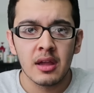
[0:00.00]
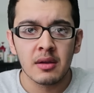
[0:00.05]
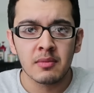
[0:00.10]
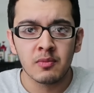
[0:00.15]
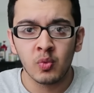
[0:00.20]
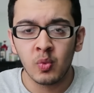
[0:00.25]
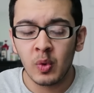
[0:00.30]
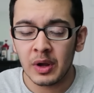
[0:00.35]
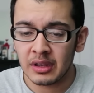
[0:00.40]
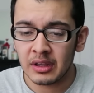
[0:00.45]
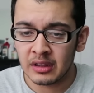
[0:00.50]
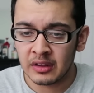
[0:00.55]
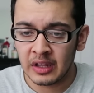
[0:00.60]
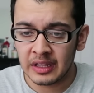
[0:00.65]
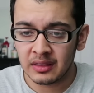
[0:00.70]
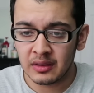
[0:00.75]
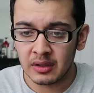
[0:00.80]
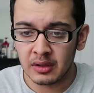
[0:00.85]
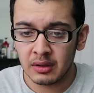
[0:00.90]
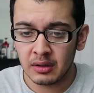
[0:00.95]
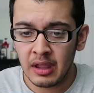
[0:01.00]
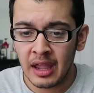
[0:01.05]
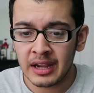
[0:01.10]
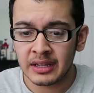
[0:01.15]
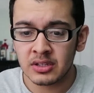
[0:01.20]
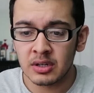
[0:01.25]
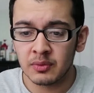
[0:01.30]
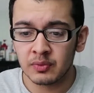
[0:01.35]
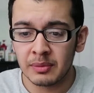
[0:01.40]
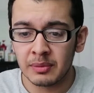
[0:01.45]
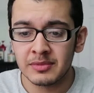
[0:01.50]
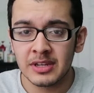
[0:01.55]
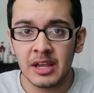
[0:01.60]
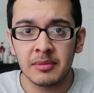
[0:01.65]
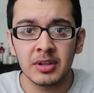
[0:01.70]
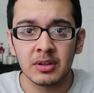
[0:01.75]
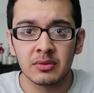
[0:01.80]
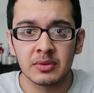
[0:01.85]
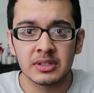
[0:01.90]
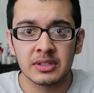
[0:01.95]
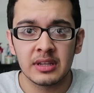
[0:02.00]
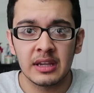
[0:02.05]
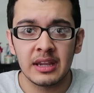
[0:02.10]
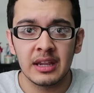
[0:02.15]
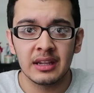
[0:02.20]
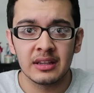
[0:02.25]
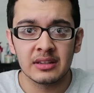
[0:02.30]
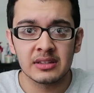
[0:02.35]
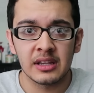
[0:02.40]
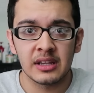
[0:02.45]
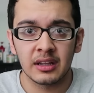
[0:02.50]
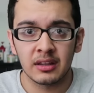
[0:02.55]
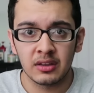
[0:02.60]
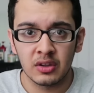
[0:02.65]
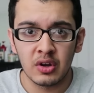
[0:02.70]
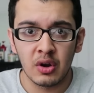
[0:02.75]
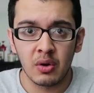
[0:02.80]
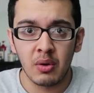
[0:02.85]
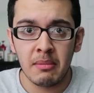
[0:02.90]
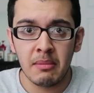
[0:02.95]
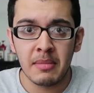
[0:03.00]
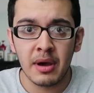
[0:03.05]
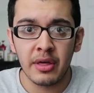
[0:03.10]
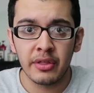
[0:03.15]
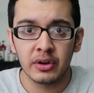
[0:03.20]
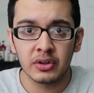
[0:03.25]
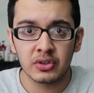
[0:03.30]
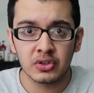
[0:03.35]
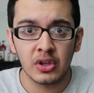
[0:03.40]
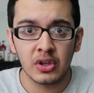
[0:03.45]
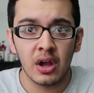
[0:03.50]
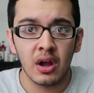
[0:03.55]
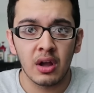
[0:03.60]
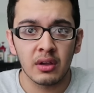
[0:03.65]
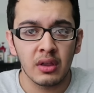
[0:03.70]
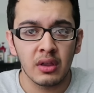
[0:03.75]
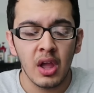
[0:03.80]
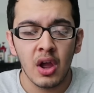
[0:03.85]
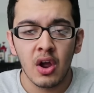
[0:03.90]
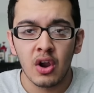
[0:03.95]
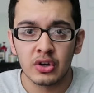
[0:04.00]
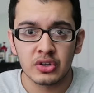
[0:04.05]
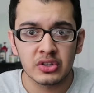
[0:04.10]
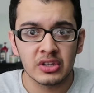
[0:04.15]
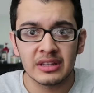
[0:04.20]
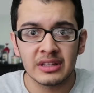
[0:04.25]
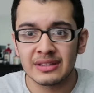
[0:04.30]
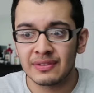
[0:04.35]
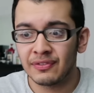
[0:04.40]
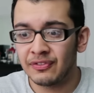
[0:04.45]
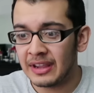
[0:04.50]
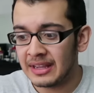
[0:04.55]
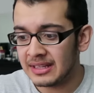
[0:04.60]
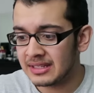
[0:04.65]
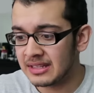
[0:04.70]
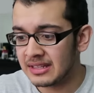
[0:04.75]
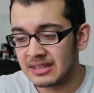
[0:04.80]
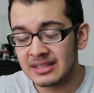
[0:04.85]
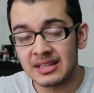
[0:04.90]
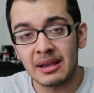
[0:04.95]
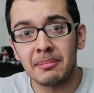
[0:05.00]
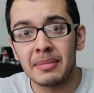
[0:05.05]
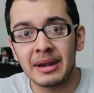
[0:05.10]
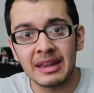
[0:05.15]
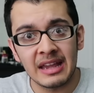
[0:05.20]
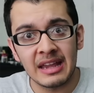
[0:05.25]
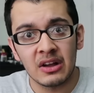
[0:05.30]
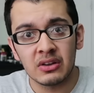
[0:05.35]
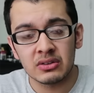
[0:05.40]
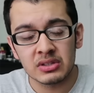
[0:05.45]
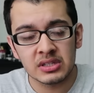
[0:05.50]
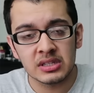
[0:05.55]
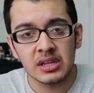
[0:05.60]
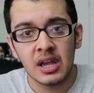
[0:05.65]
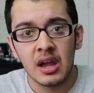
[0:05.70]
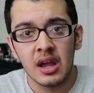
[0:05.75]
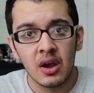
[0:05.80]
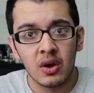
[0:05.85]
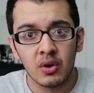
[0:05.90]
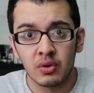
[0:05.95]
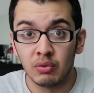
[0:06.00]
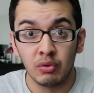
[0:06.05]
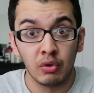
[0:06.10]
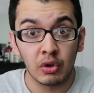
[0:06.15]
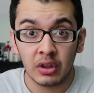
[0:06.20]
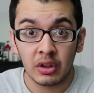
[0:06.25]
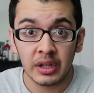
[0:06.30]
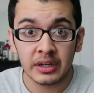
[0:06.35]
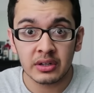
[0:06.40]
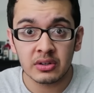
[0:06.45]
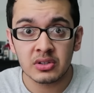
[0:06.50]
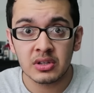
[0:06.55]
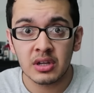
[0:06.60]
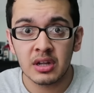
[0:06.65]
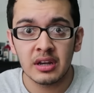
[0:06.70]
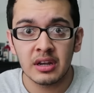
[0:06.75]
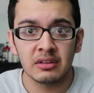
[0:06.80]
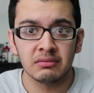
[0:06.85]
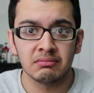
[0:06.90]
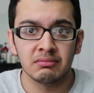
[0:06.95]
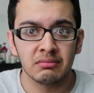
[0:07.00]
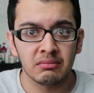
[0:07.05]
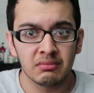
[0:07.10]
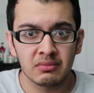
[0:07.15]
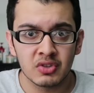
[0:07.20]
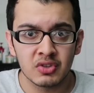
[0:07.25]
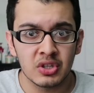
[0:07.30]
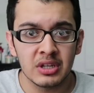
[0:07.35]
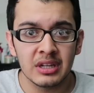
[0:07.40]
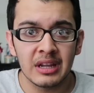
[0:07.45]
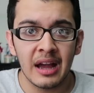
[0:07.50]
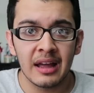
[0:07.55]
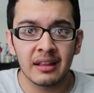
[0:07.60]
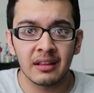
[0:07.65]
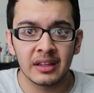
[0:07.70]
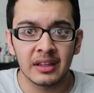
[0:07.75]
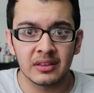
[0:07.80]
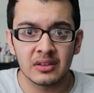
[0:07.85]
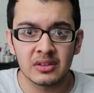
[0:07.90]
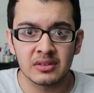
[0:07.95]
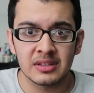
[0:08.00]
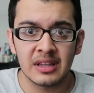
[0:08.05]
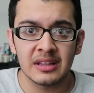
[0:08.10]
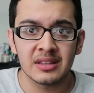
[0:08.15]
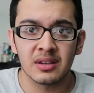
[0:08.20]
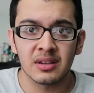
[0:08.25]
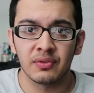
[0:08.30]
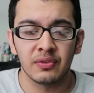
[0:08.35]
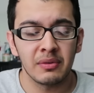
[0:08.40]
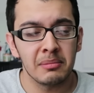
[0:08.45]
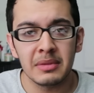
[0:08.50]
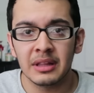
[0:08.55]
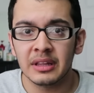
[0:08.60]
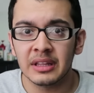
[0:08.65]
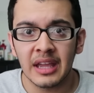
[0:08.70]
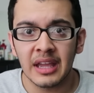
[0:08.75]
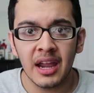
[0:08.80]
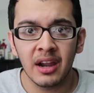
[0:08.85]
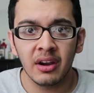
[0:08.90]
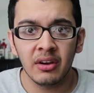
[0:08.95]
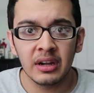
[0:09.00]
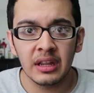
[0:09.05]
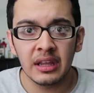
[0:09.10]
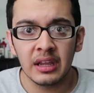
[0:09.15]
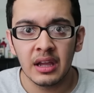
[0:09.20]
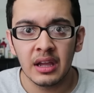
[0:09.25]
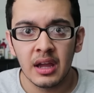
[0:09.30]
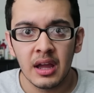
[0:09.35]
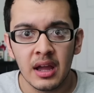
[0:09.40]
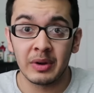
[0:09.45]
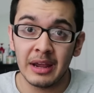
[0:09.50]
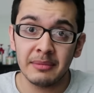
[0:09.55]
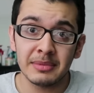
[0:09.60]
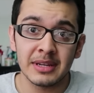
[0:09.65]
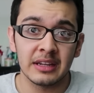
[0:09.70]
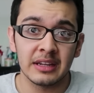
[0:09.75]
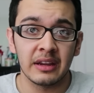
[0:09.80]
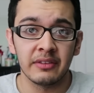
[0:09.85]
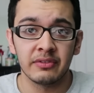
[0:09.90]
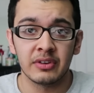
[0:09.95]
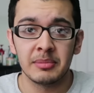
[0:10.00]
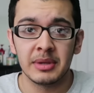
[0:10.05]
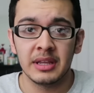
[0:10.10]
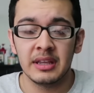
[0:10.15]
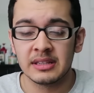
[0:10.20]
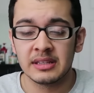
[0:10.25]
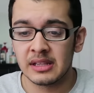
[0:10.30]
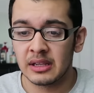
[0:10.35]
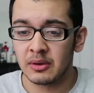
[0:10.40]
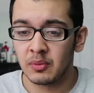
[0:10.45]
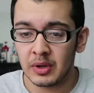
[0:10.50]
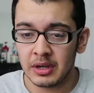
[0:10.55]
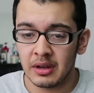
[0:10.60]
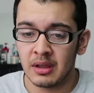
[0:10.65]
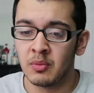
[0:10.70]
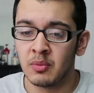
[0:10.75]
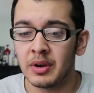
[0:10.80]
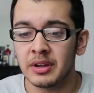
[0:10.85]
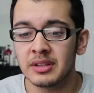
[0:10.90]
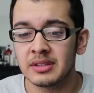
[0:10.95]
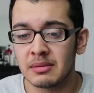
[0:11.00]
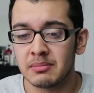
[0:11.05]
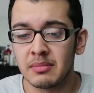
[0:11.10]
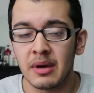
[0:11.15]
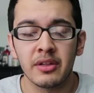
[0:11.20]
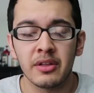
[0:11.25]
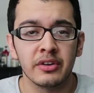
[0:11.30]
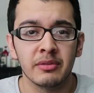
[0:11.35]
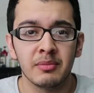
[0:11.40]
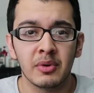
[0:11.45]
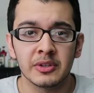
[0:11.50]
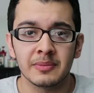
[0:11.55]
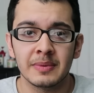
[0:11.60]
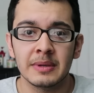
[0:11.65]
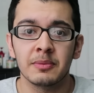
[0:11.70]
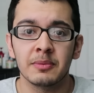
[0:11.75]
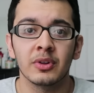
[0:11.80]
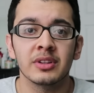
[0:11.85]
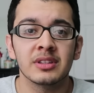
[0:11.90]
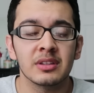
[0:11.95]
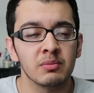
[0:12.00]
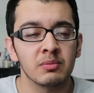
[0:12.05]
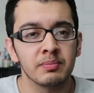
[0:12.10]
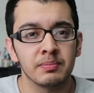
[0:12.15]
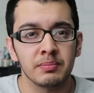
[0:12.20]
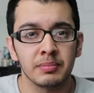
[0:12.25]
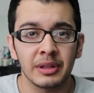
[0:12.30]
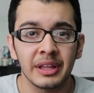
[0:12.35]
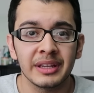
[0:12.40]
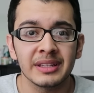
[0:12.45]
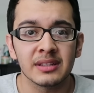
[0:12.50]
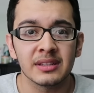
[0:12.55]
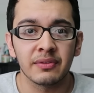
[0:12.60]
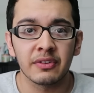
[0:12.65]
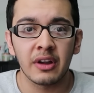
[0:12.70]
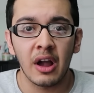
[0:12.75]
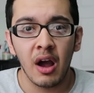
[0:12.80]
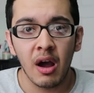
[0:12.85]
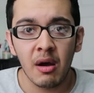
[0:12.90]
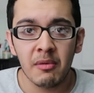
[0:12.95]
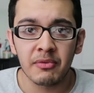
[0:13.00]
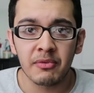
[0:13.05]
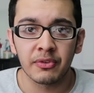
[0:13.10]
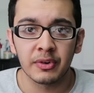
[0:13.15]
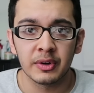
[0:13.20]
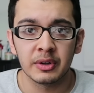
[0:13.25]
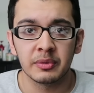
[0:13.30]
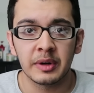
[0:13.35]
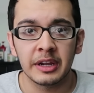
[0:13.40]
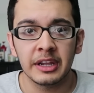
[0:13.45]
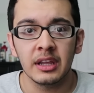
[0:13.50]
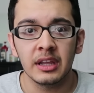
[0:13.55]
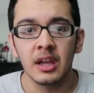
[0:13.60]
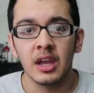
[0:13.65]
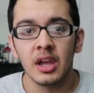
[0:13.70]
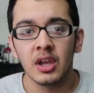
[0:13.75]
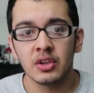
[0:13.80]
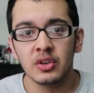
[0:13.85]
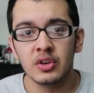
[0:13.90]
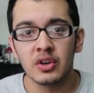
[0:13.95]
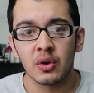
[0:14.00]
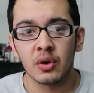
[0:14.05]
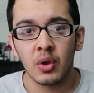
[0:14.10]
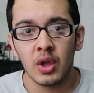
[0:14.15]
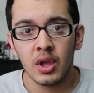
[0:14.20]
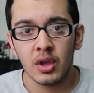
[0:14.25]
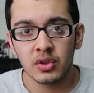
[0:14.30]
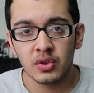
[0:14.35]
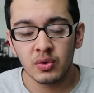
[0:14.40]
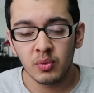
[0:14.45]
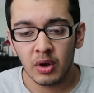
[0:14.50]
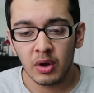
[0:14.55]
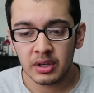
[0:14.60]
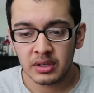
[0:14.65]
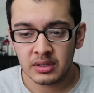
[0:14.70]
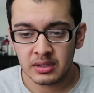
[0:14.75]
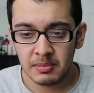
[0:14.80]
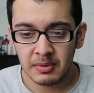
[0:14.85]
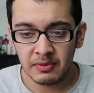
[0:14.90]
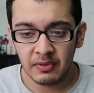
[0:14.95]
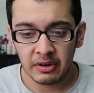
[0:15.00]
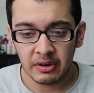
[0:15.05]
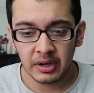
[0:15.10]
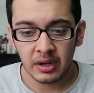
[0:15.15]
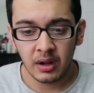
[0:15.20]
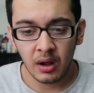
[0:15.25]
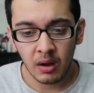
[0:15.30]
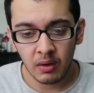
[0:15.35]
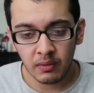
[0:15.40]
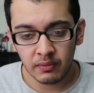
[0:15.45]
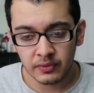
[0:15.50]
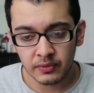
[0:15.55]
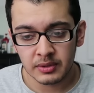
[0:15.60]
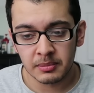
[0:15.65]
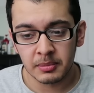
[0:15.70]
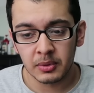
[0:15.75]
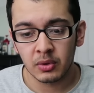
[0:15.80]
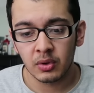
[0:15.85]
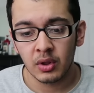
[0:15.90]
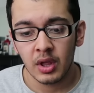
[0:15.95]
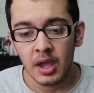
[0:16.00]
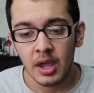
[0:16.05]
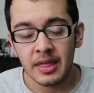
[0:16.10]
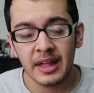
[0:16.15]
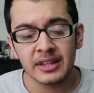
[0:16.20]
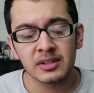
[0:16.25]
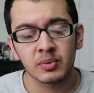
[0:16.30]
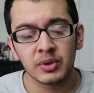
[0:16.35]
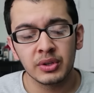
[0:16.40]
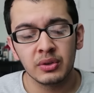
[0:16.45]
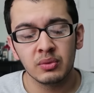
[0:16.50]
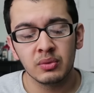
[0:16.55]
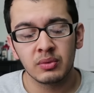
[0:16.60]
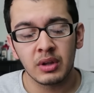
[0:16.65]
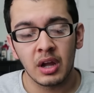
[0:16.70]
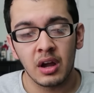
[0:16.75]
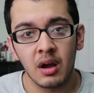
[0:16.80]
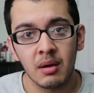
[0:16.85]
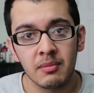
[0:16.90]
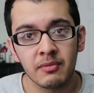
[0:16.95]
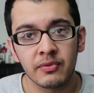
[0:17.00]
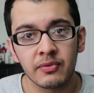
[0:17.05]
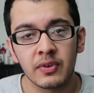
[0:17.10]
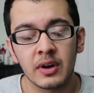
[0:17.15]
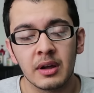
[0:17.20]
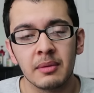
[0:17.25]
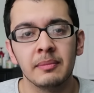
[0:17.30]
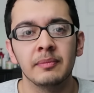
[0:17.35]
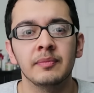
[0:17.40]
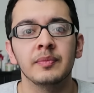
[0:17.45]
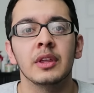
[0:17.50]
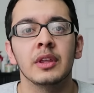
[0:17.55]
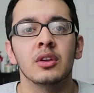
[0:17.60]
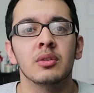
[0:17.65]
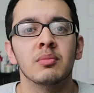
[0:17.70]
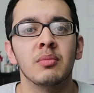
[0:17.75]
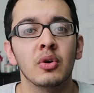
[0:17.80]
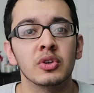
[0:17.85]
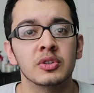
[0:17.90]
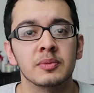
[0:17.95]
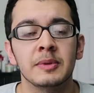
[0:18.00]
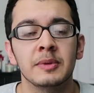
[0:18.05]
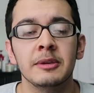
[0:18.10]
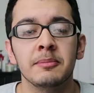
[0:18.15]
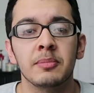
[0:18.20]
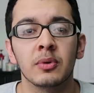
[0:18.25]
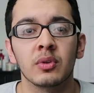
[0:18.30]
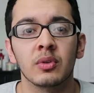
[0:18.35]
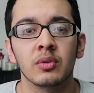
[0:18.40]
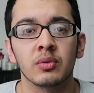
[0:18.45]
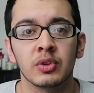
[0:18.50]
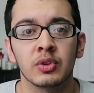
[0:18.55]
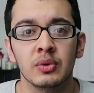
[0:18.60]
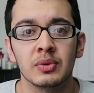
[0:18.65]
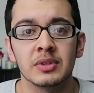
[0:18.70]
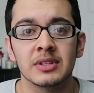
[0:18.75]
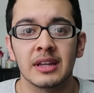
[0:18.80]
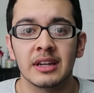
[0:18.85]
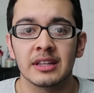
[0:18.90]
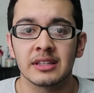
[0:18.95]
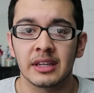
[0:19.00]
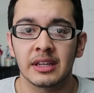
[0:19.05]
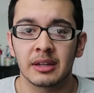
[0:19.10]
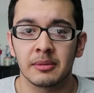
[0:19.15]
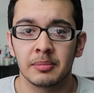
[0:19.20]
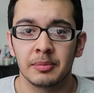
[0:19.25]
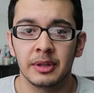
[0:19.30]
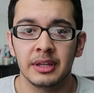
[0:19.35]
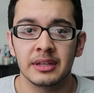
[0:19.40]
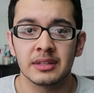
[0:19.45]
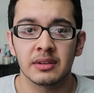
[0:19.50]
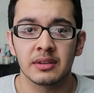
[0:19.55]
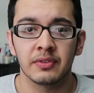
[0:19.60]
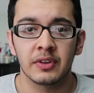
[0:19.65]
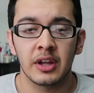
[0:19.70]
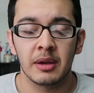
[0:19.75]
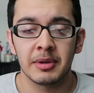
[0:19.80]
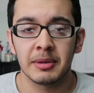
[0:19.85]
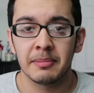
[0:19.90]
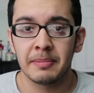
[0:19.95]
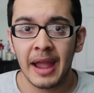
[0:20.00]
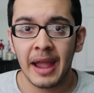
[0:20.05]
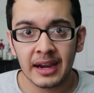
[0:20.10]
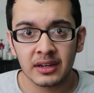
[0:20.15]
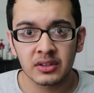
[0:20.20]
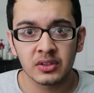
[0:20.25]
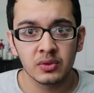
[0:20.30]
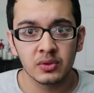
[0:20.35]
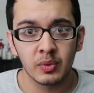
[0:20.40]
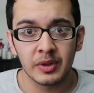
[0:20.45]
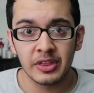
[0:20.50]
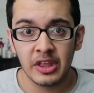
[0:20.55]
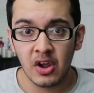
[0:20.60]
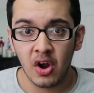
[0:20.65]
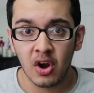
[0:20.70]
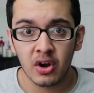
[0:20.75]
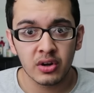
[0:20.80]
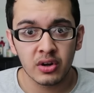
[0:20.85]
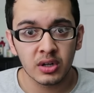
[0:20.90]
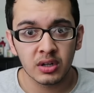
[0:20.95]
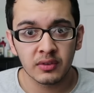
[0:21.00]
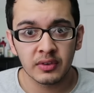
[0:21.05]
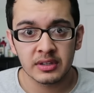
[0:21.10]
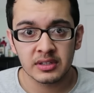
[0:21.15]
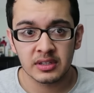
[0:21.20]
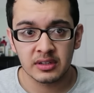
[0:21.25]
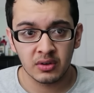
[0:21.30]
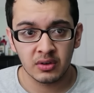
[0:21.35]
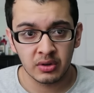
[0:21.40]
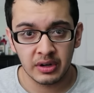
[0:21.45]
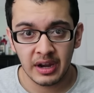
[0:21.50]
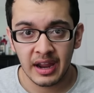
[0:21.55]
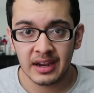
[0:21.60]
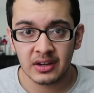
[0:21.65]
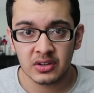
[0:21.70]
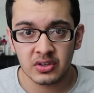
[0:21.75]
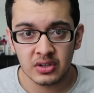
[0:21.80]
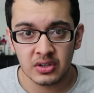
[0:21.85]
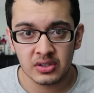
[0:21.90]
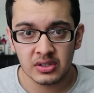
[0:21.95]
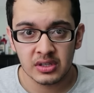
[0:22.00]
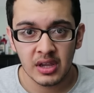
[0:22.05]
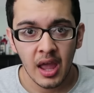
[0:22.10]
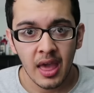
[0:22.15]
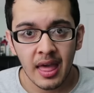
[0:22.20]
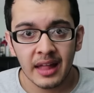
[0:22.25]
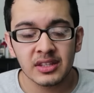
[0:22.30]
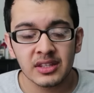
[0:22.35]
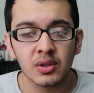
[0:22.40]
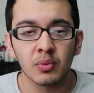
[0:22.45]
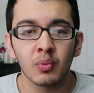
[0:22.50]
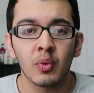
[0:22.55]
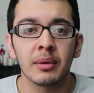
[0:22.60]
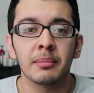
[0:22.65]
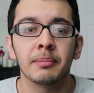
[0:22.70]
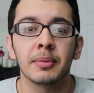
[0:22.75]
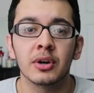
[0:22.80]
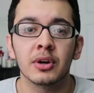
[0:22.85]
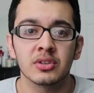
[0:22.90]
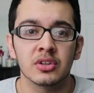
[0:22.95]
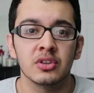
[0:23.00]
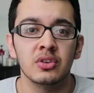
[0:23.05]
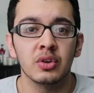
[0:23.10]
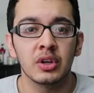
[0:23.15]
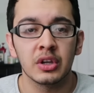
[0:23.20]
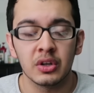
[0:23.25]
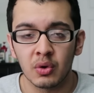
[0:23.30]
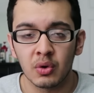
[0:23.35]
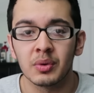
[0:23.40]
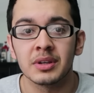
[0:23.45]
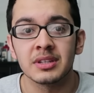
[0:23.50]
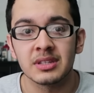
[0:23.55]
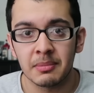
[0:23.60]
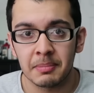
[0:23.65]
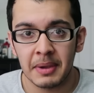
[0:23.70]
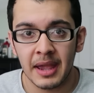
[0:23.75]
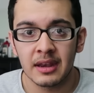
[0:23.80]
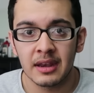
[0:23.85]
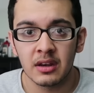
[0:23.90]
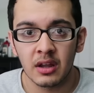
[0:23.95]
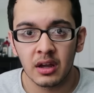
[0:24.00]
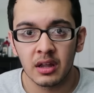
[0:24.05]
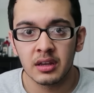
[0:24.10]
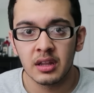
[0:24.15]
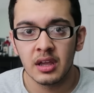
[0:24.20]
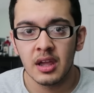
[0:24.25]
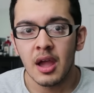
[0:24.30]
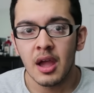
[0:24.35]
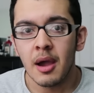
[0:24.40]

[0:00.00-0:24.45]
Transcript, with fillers: what, like the excerpt from Demian was saying is like, you know, a mother saw her son's face in somebody else, or looked like her son, and she got like this sense of familiarity. What I'm taking from it is like, what what is a mother to most people? It's a place of comfort, right? You know, you want to be very comfortable. That's where you come from. Most people use that as like a place of coming back to when they are nervous or anxious. That's the one person you can always depend on.